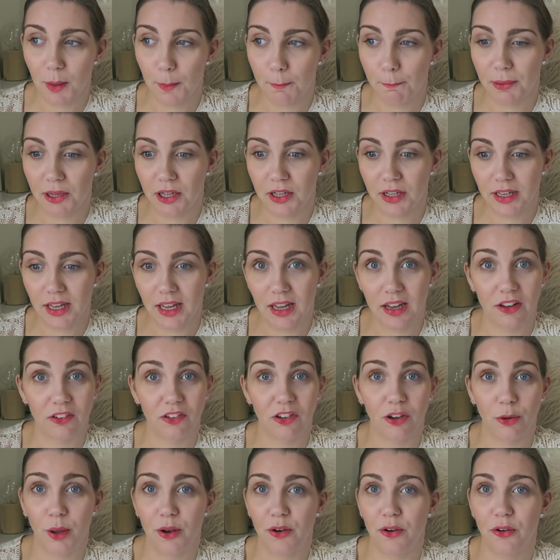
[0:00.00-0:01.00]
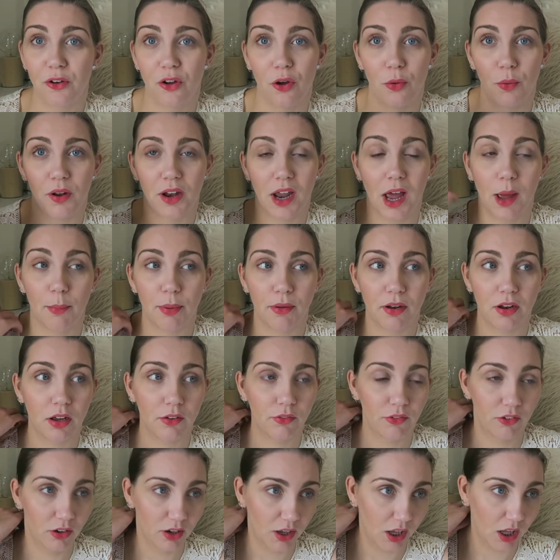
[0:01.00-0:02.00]
But yeah, so I don't know what happened
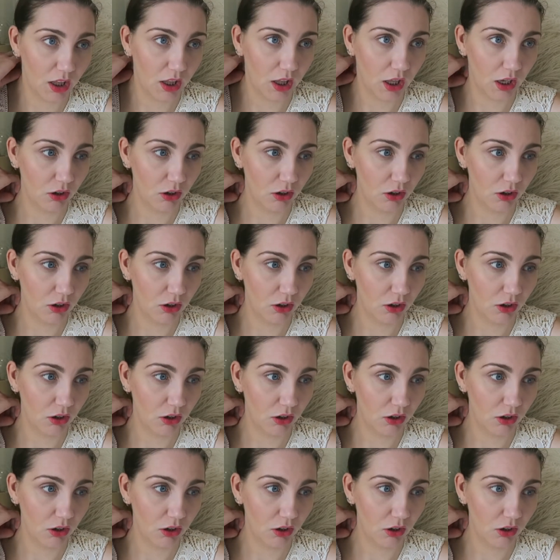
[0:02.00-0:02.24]
after that.